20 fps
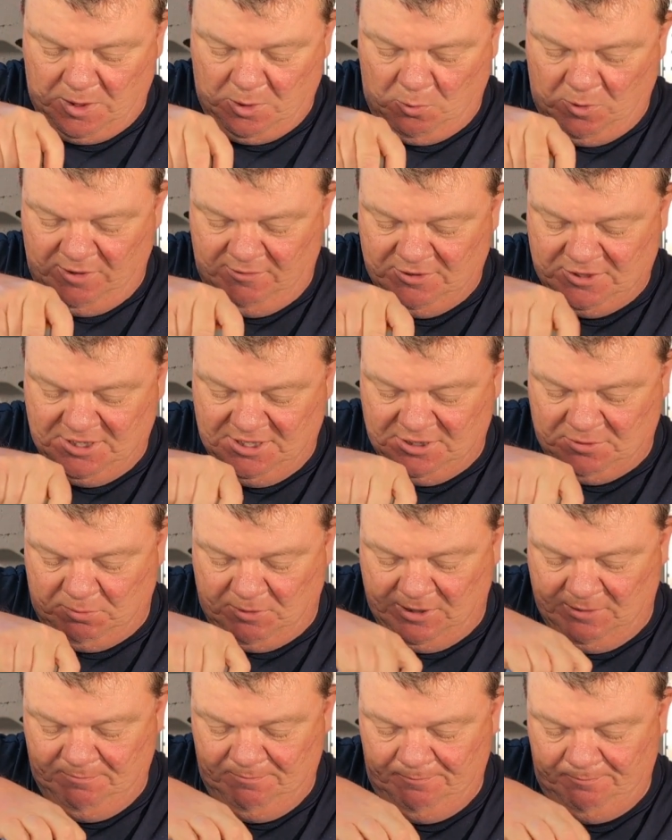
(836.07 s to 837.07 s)
Whereas this
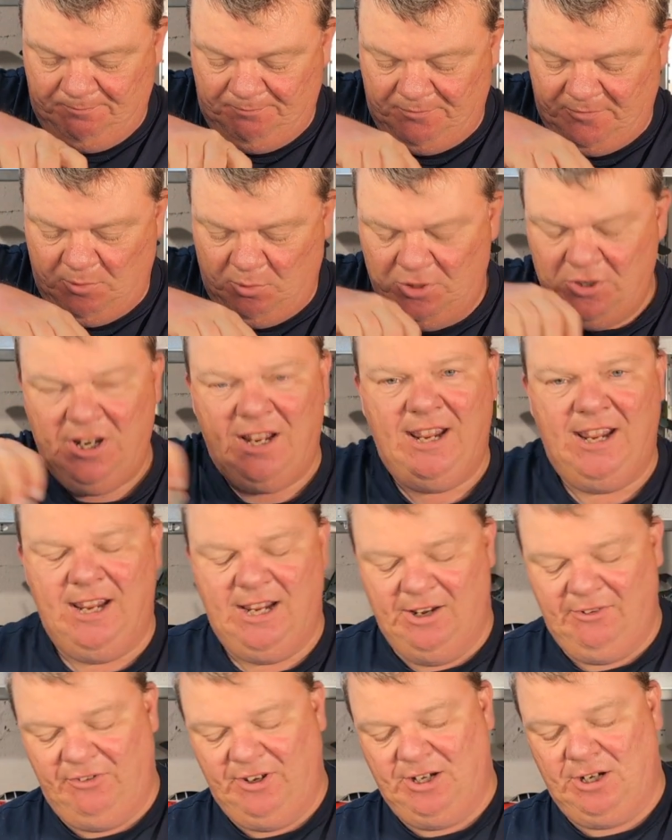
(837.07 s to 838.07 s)
one, I wonder
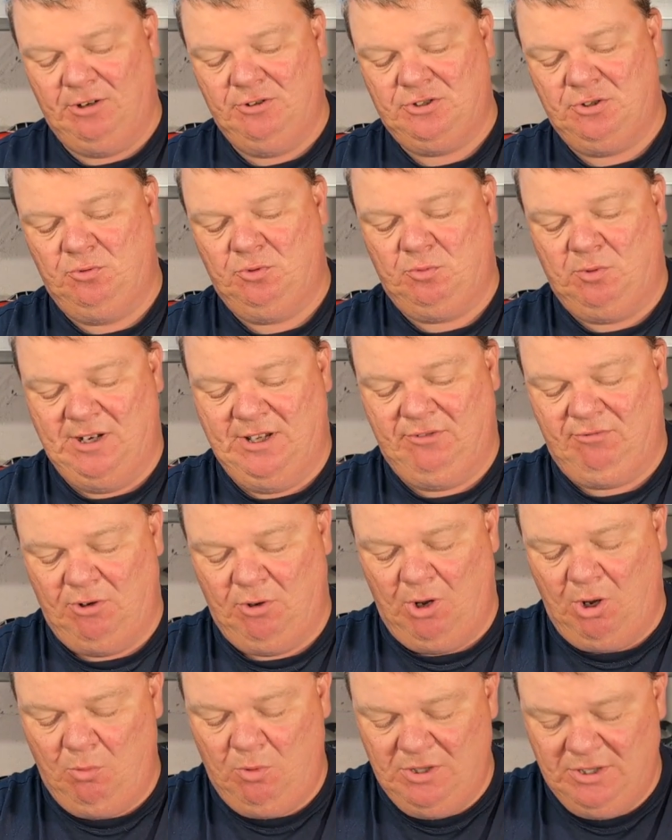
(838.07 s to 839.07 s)
if it goes all the way
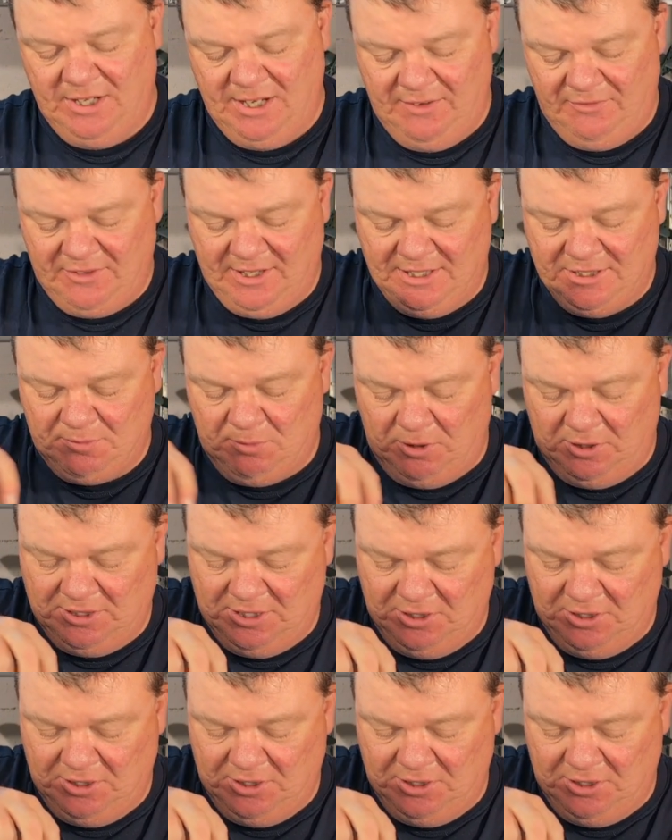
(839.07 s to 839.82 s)
through. I wonder if that's what I